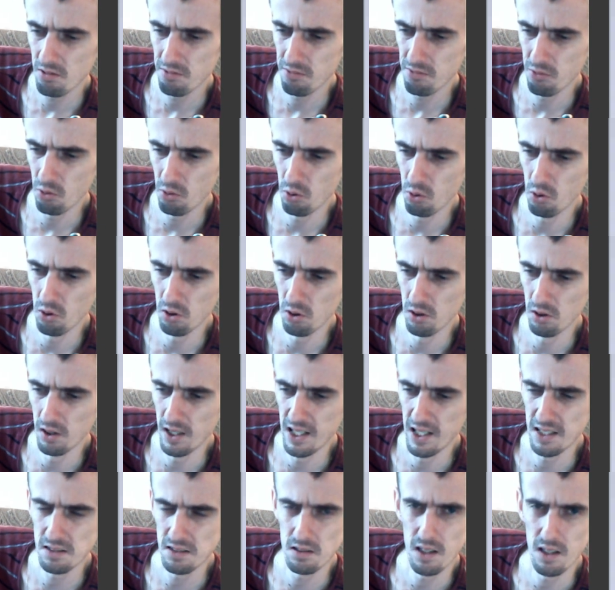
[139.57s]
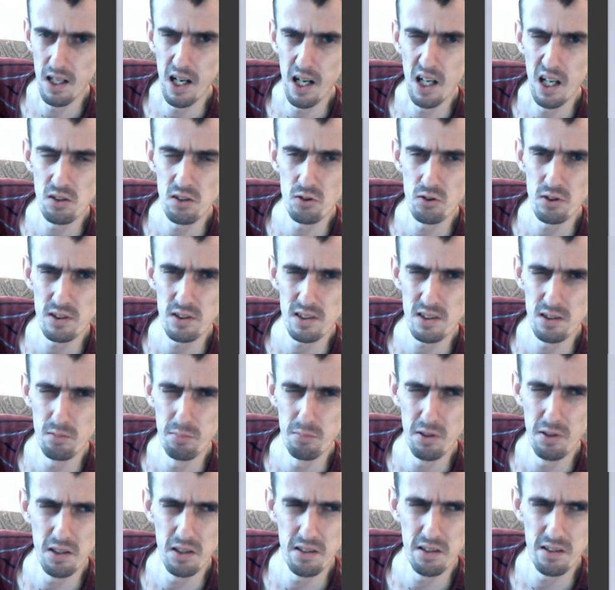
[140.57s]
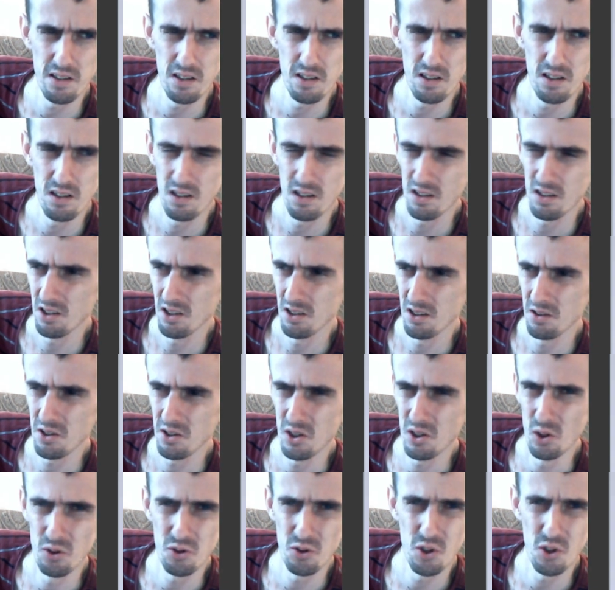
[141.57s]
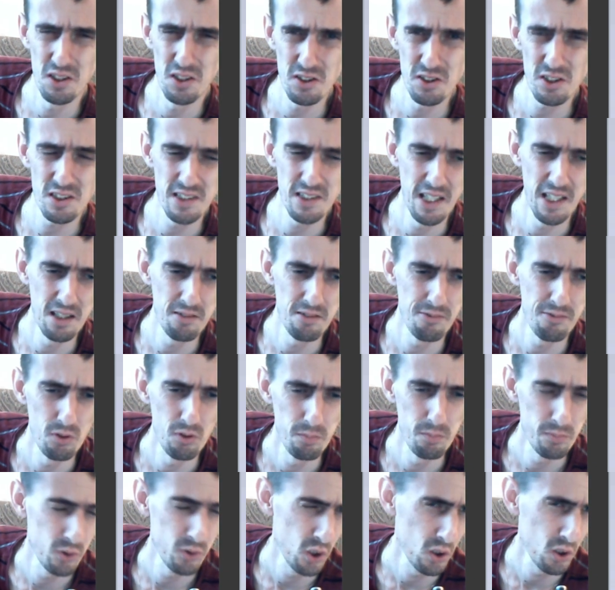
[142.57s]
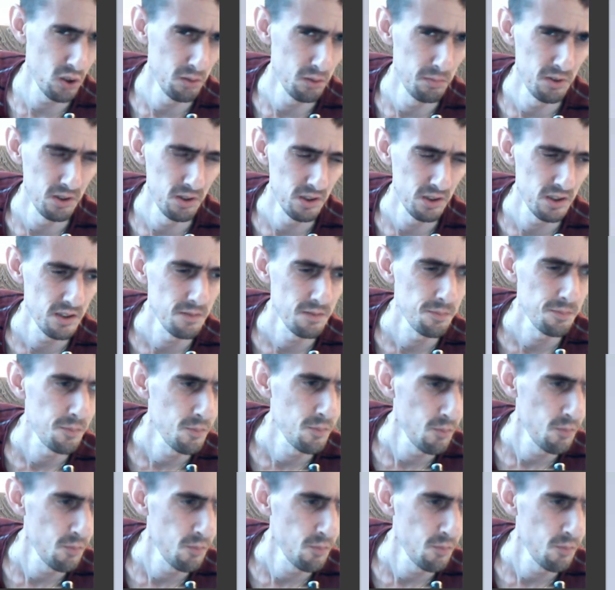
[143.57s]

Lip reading: for under stability, to understand for programmers.